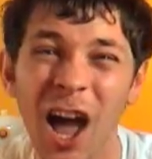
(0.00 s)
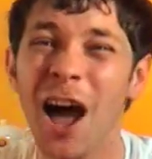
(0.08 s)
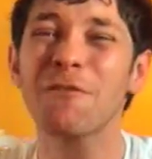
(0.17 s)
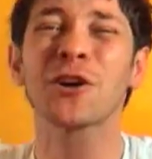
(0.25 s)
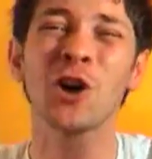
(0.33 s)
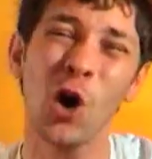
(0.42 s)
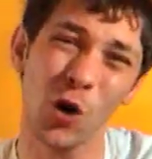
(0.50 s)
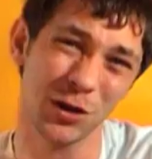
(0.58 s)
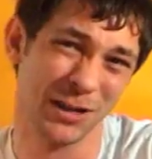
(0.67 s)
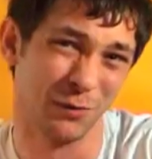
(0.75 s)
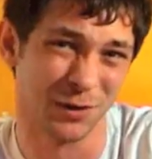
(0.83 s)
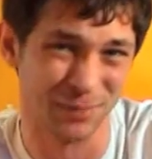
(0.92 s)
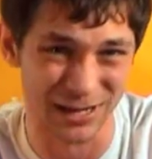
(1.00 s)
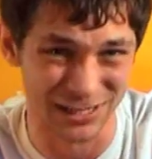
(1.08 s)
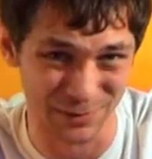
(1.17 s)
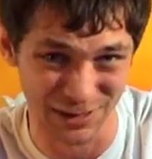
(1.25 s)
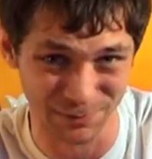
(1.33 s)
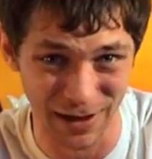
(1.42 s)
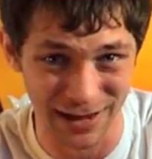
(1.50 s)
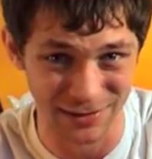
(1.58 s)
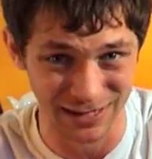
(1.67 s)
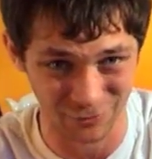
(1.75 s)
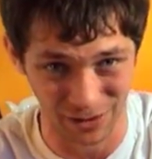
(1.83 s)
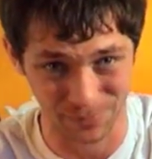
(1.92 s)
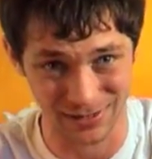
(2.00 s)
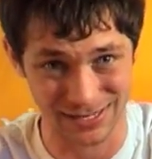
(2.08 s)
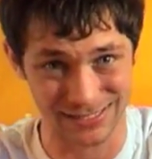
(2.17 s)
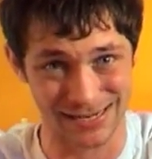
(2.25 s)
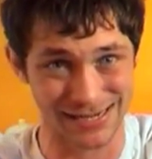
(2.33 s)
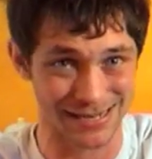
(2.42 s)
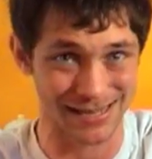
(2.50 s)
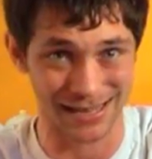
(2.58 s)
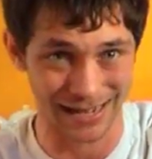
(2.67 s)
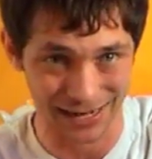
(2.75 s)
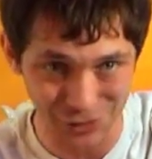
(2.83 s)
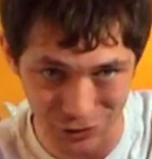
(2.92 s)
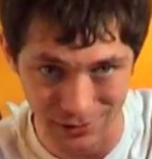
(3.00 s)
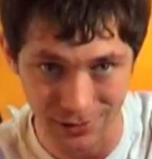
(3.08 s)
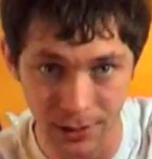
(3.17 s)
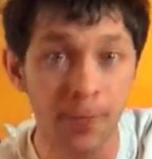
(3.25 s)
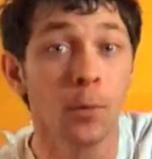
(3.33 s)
Of course he was pleased to be spared the Crappenley CD collection,